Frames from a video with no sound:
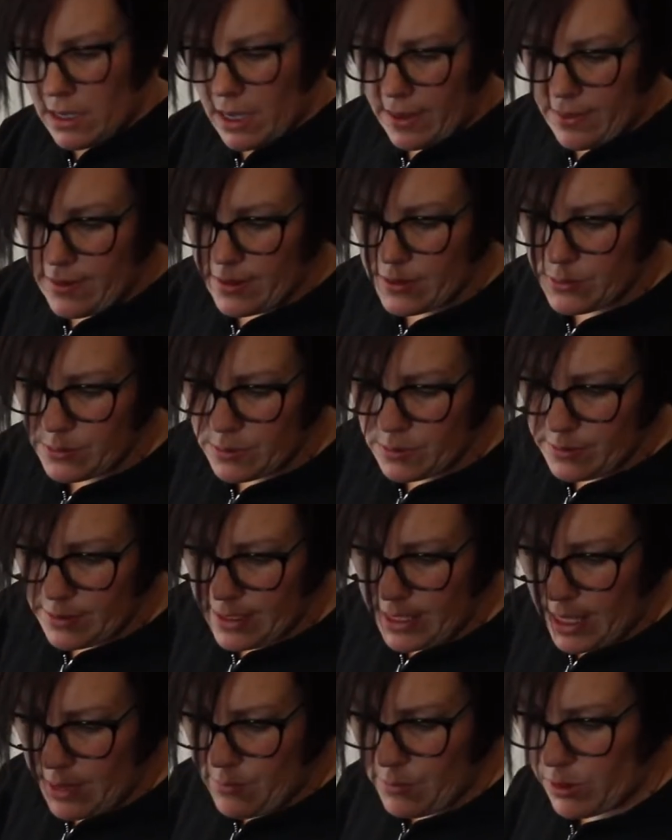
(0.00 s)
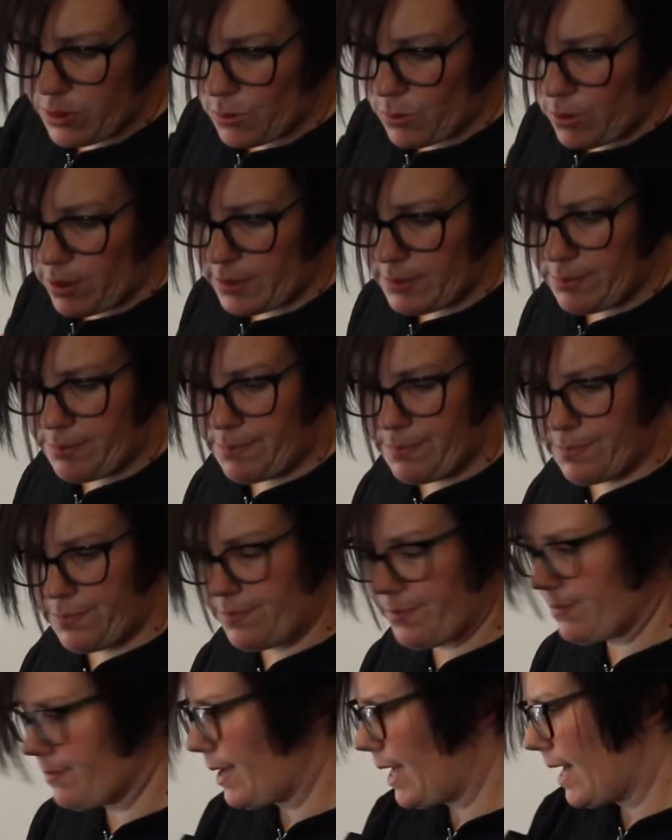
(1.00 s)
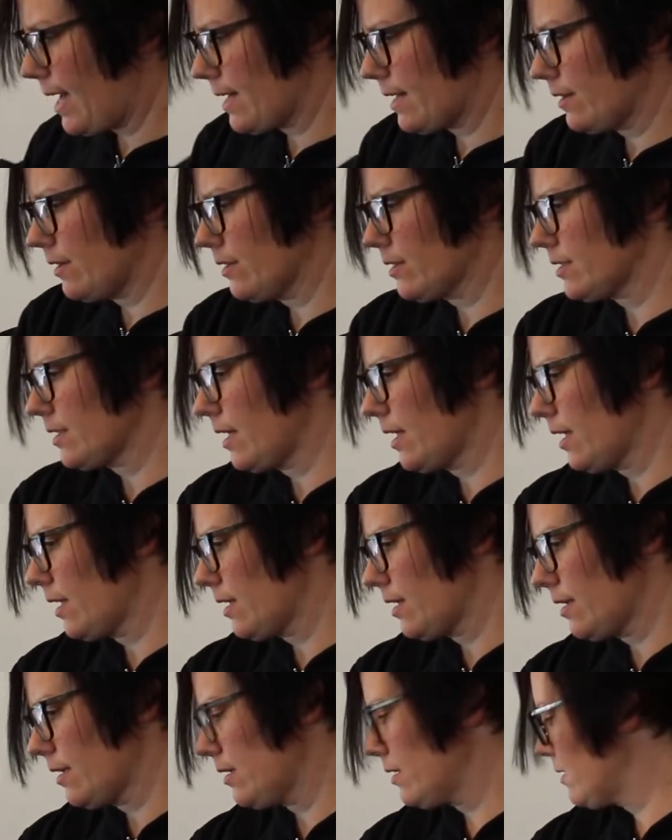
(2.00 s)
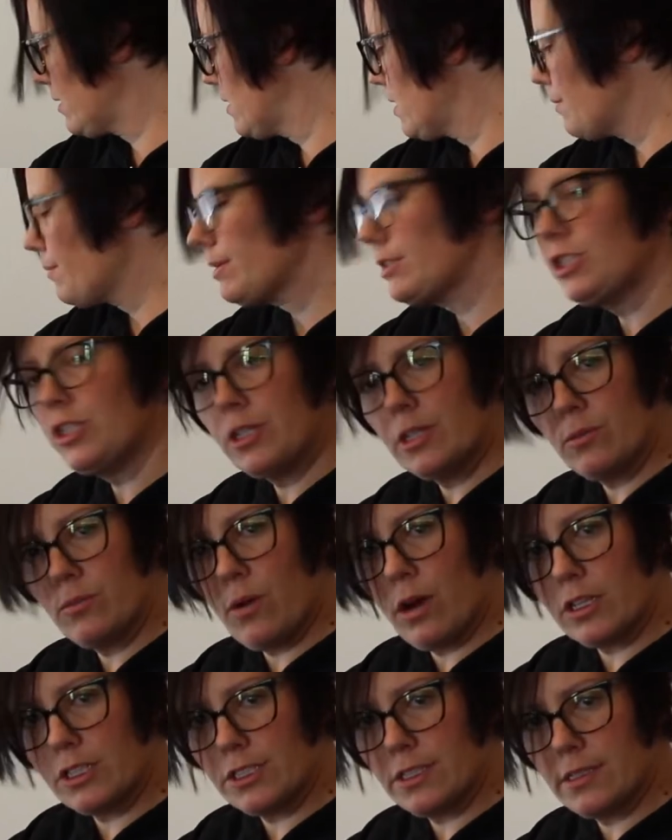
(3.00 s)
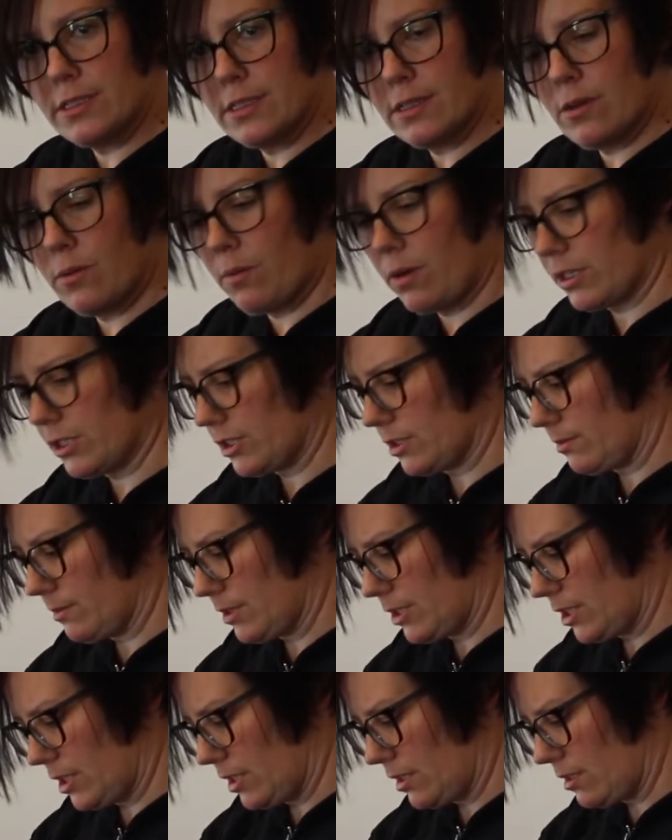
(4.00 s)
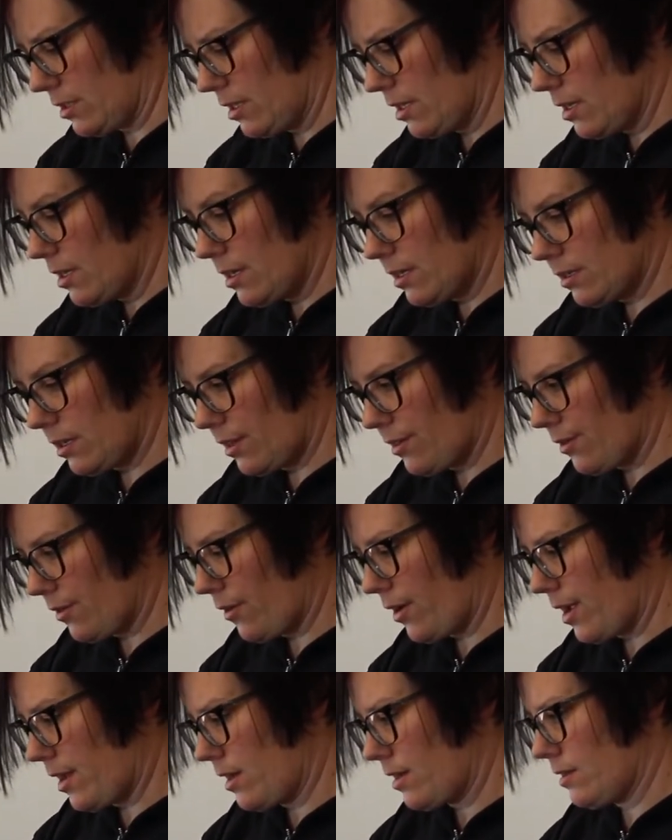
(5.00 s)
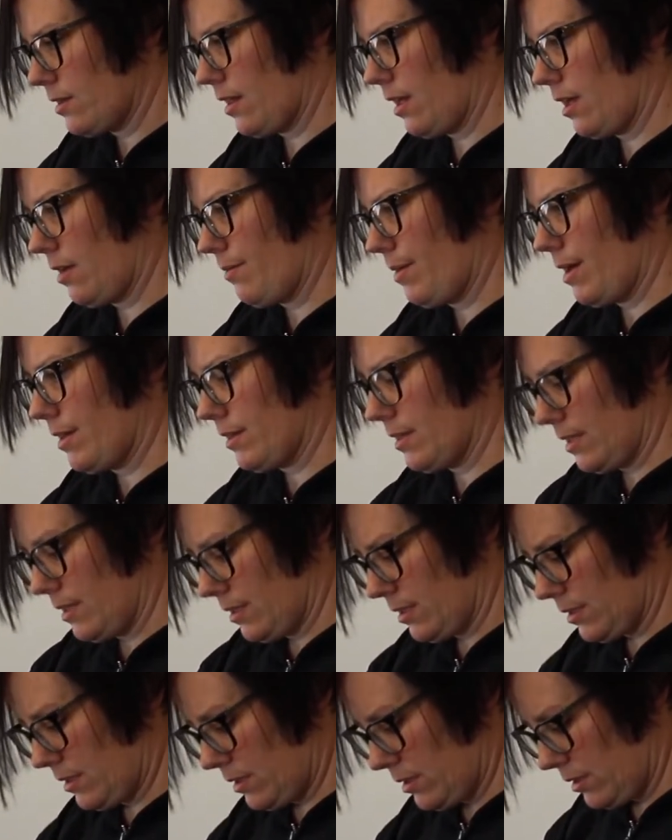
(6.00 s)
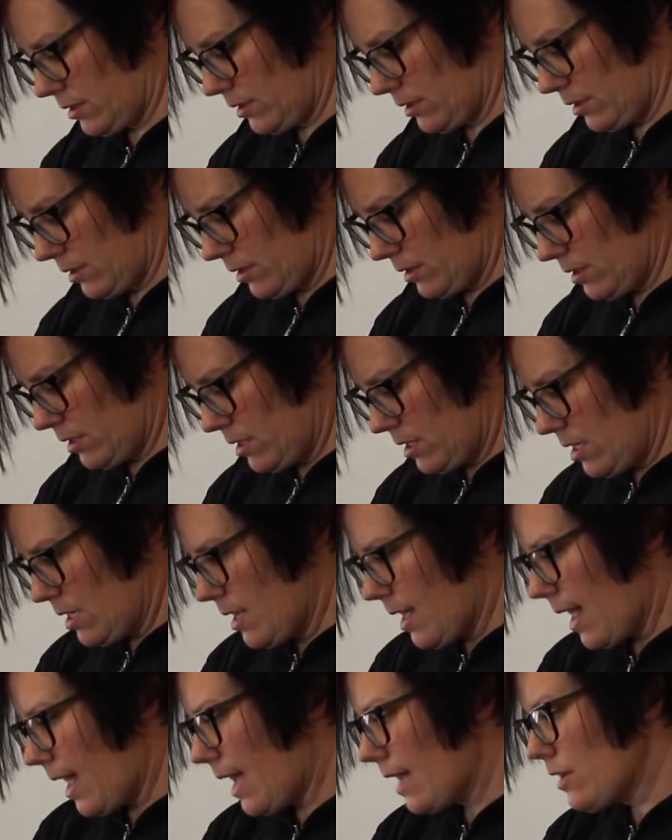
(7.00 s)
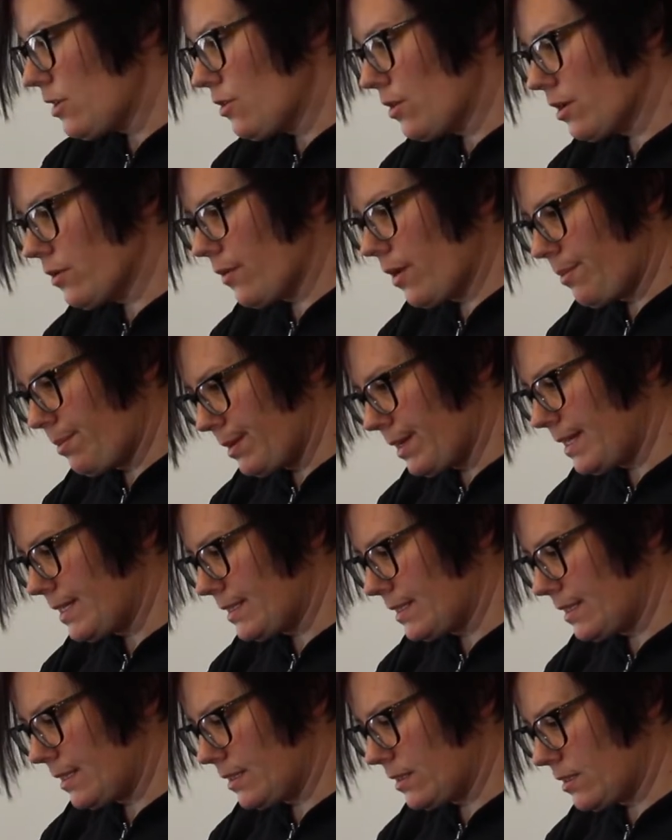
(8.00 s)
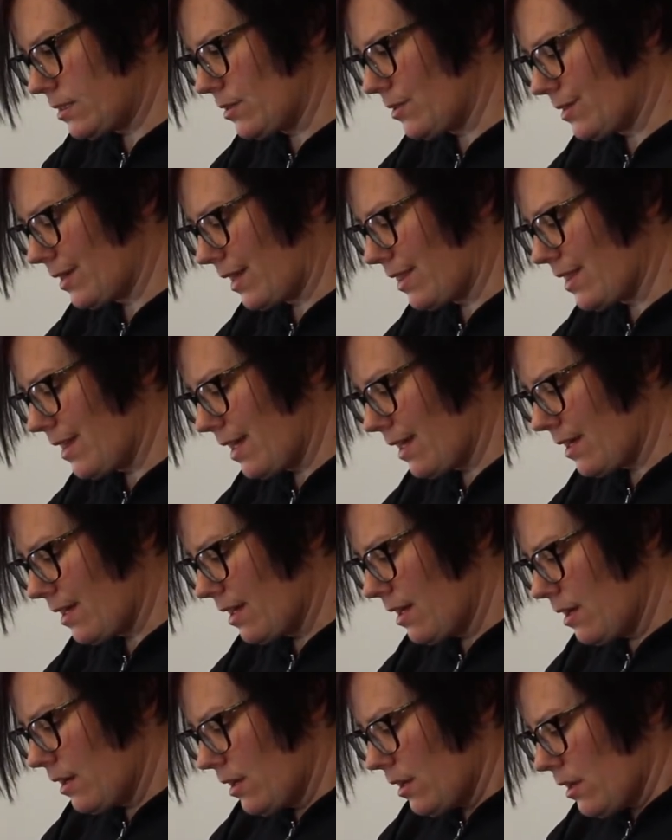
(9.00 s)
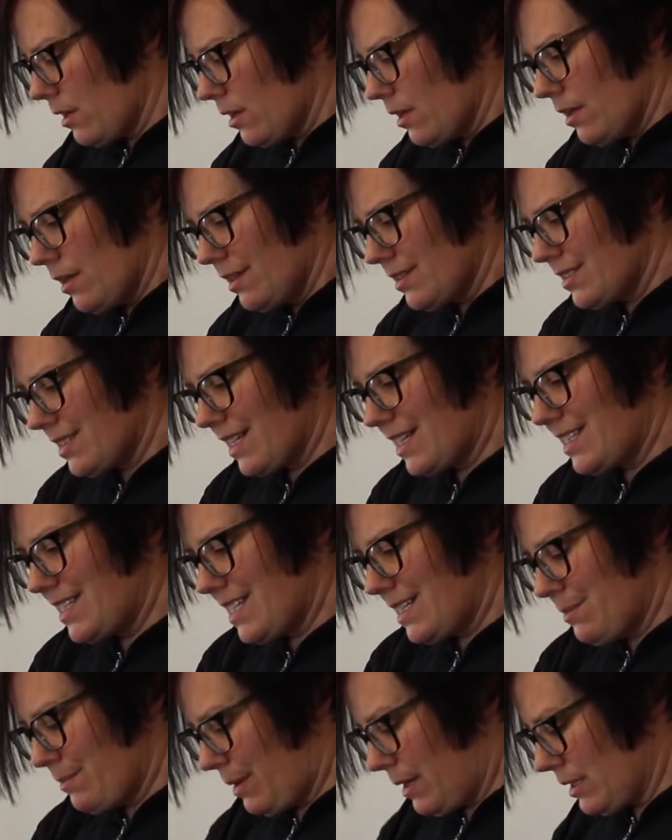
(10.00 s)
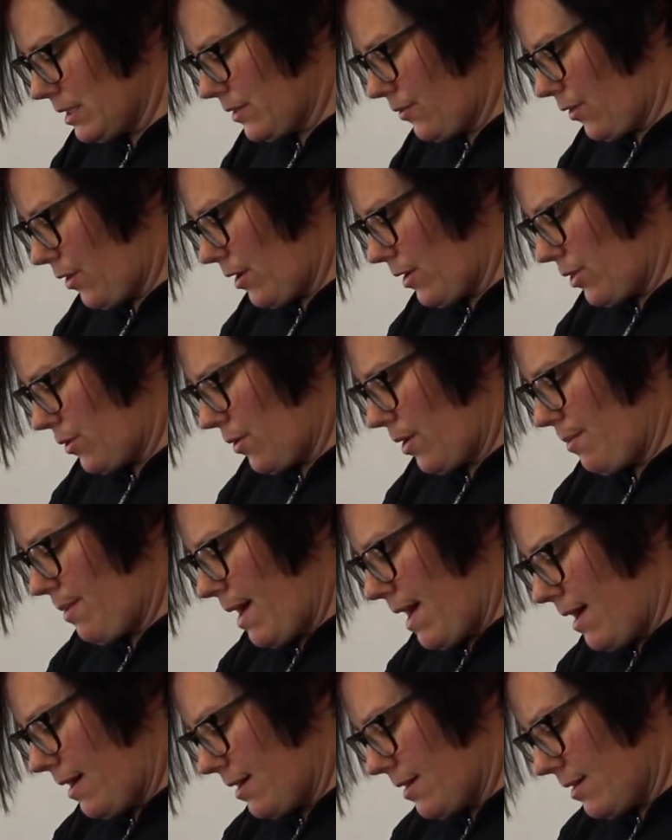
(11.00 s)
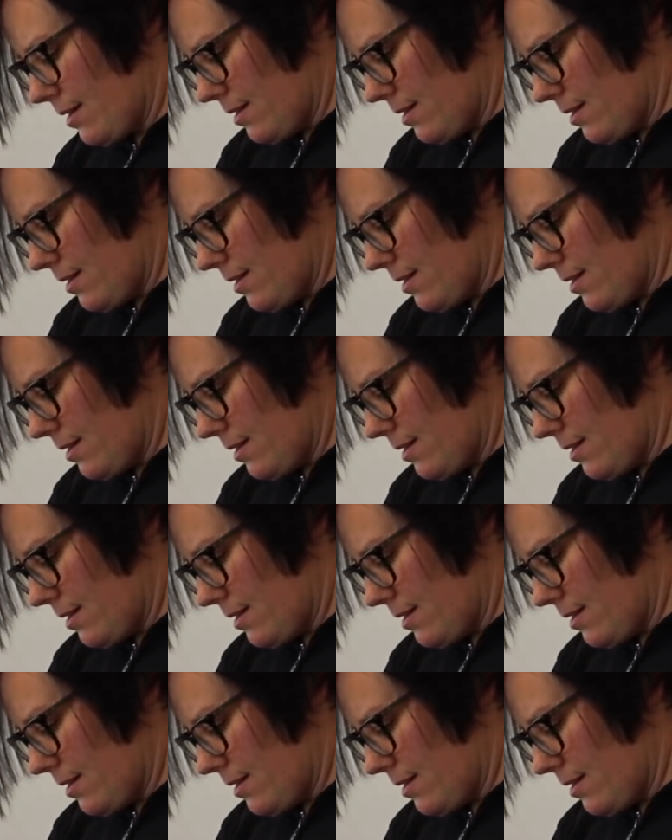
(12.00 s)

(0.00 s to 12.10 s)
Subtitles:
And this one only came with 1 pad, it looks like. But you can wash this in the washing machine. Another great thing about this. And you can replace these too. And I think it's like $10 for a 3-pack.